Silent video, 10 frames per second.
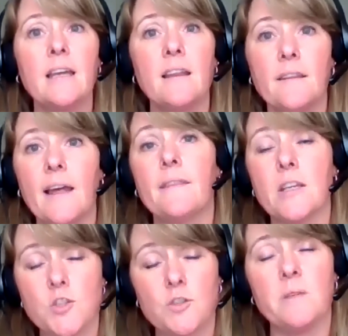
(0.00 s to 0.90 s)
that they
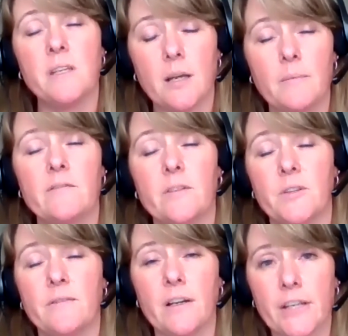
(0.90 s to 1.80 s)
should be coming from your
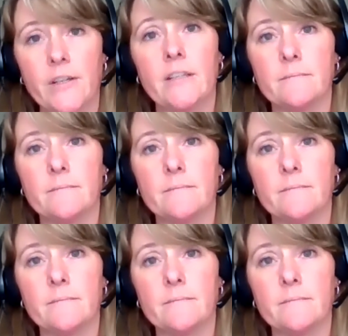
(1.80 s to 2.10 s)
veterinarian.